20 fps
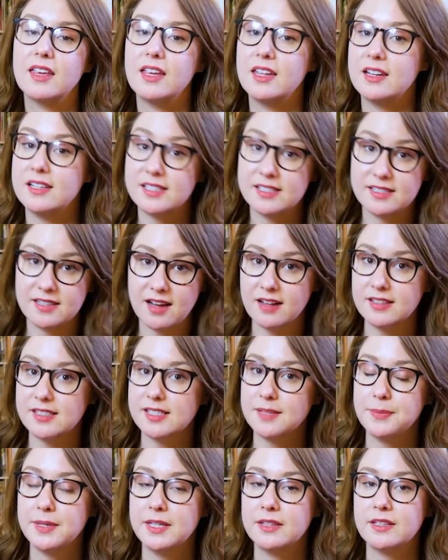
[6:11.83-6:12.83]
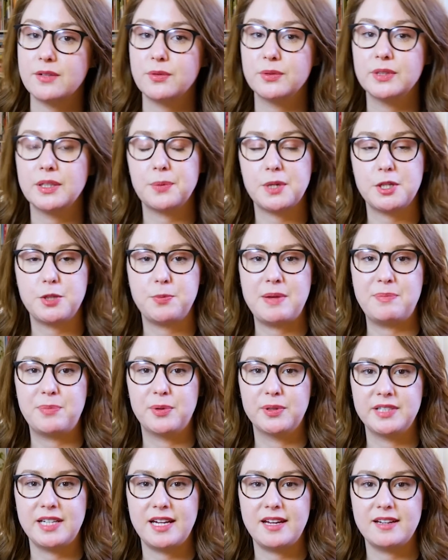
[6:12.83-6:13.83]
It is not something that only rich
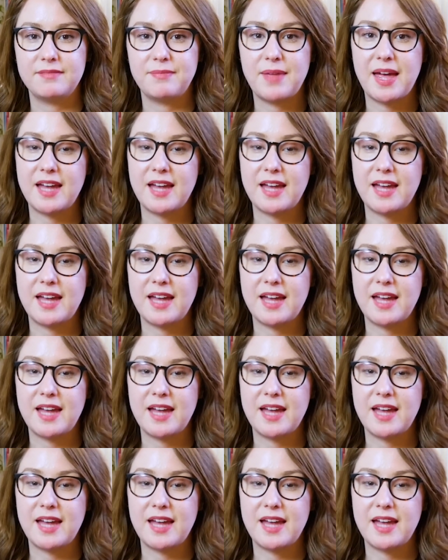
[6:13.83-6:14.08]
people need,